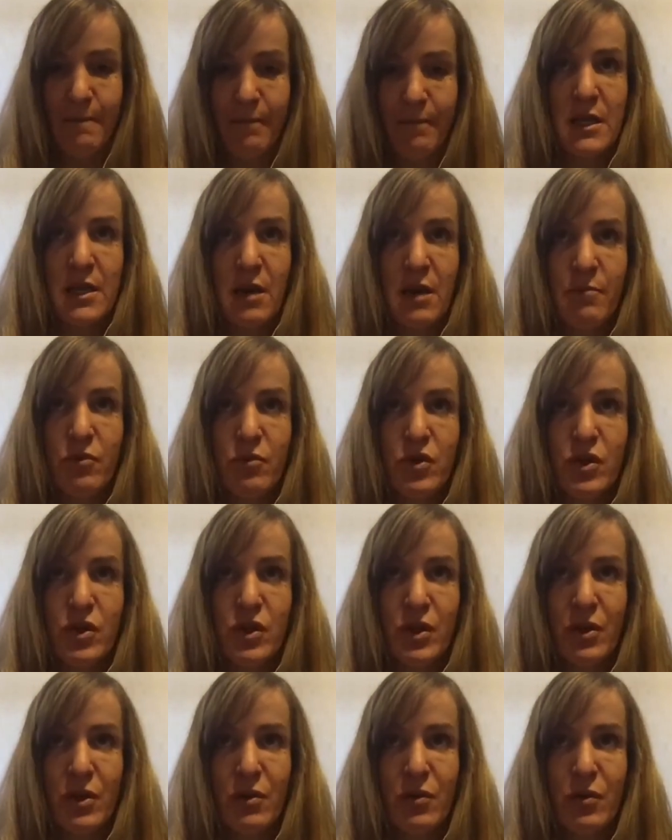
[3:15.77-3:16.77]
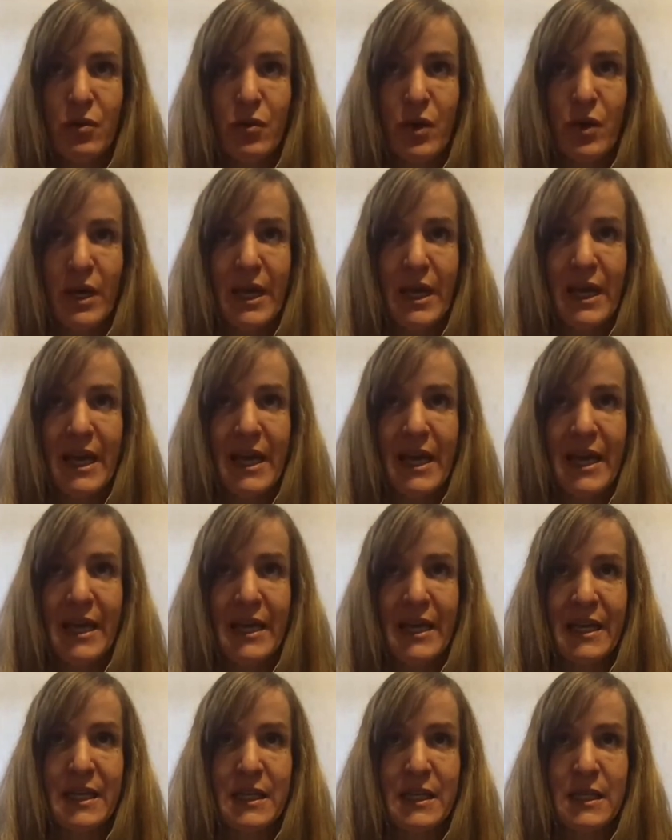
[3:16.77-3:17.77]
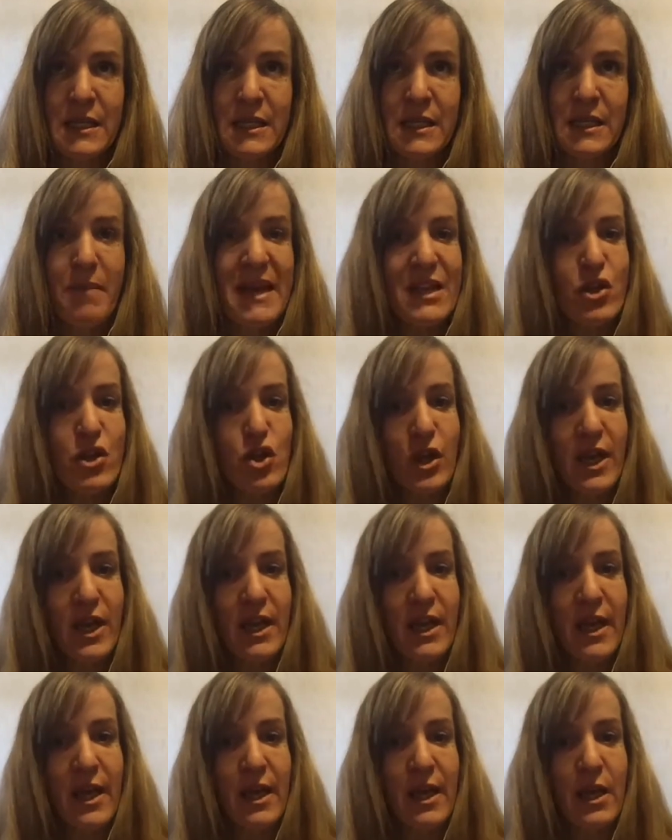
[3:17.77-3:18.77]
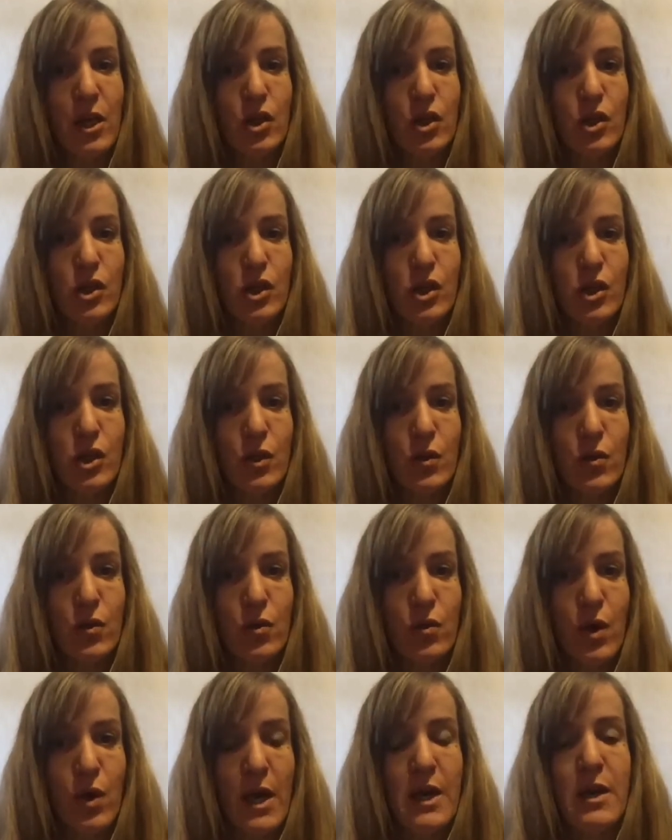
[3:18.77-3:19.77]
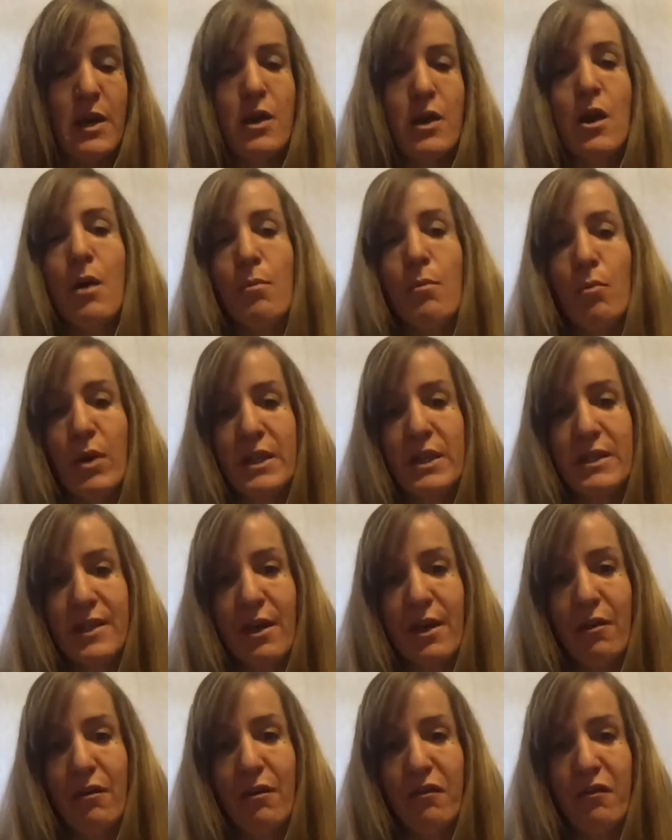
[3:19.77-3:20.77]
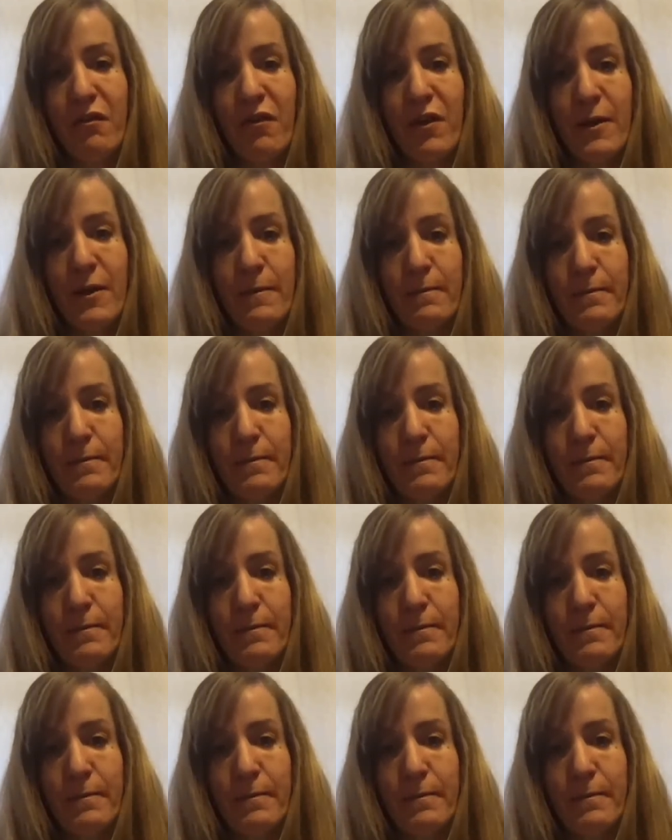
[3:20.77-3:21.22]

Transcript: Number two is binge eating to numb oneself.